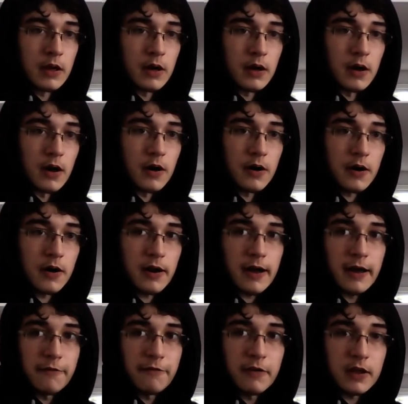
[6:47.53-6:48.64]
I
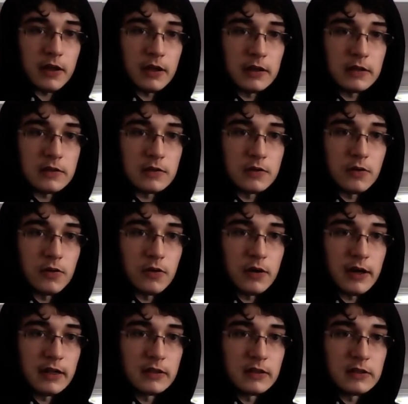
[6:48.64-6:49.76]
think it's called
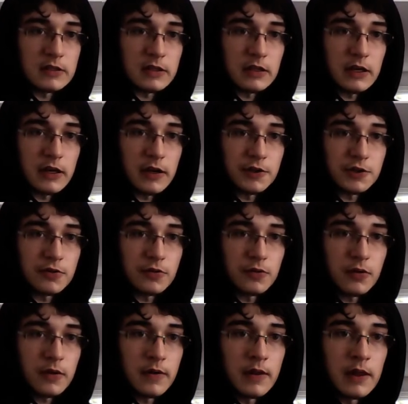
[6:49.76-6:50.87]
like this in English too.
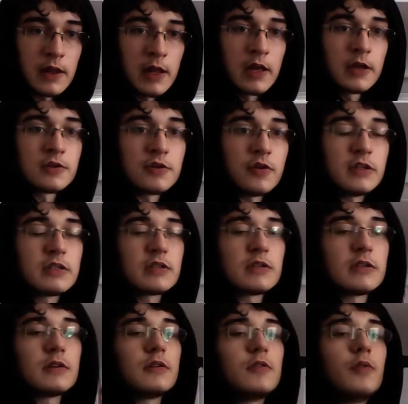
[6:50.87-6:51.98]
So it's
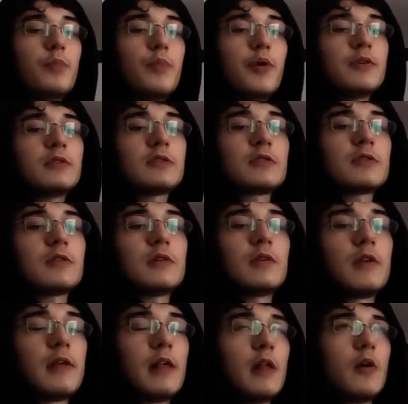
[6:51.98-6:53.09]
the point
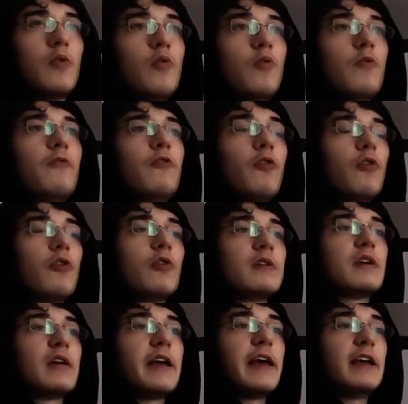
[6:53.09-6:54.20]
for
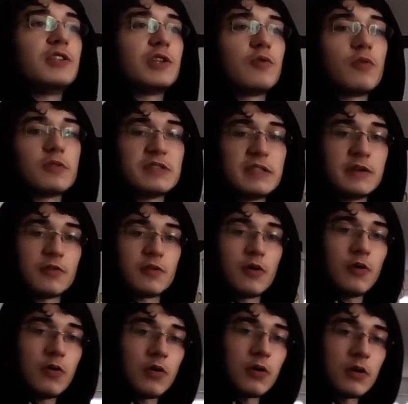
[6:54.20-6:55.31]
h equals
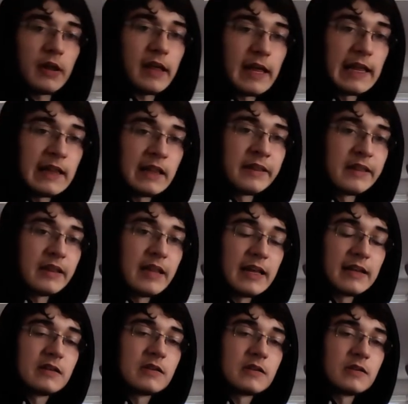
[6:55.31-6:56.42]
0, and
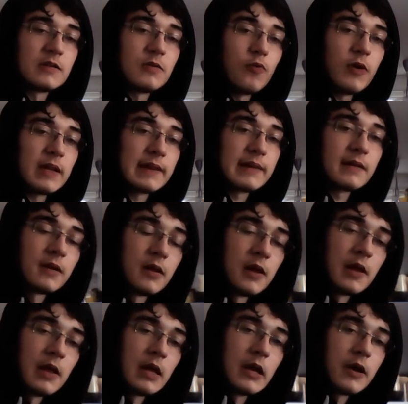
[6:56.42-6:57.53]
that's what
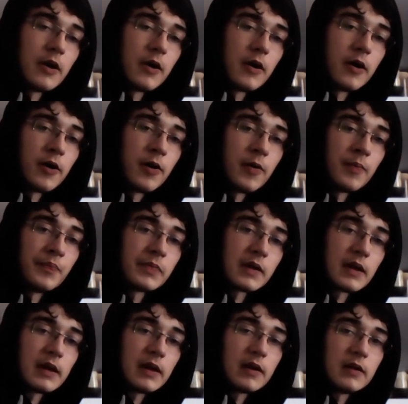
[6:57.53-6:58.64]
um,
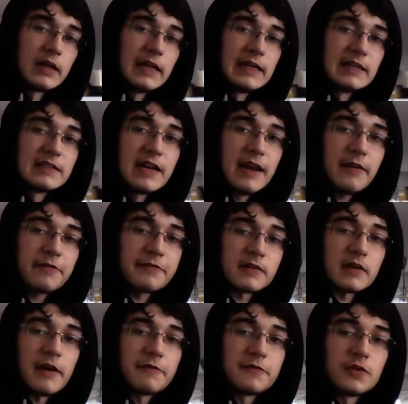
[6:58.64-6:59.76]
is left
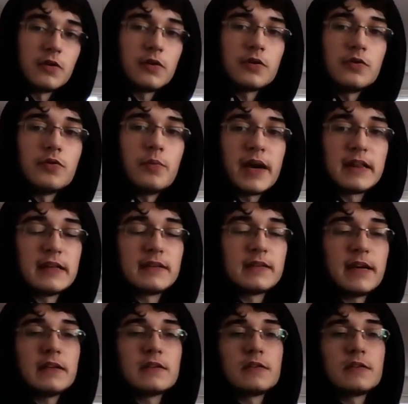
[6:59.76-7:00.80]
after you magnetize